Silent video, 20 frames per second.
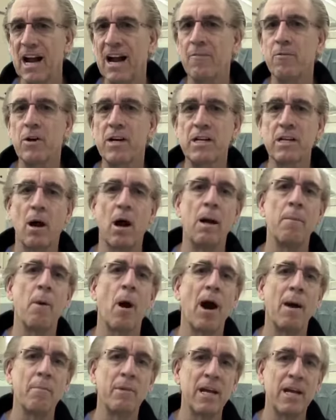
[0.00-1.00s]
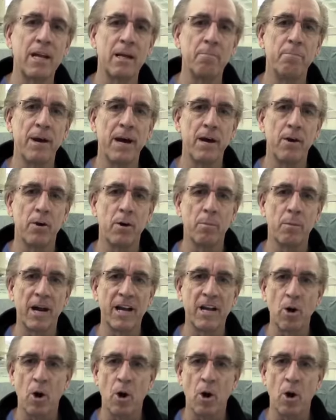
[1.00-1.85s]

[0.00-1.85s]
Every time I'm getting better and my